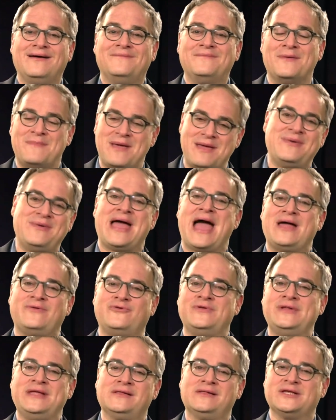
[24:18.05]
But maybe
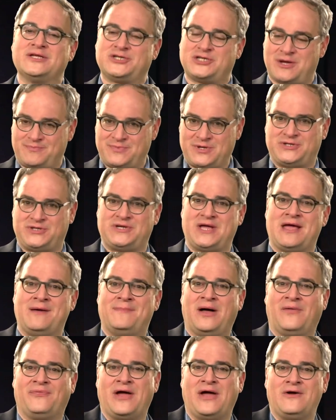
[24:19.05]
Andrew Neil has something to say
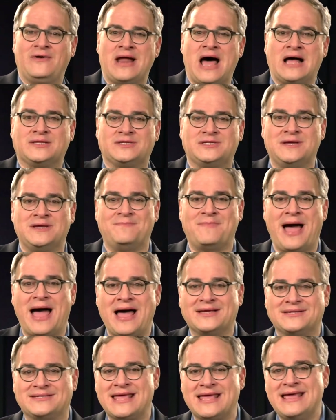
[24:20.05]
about their Nazi past.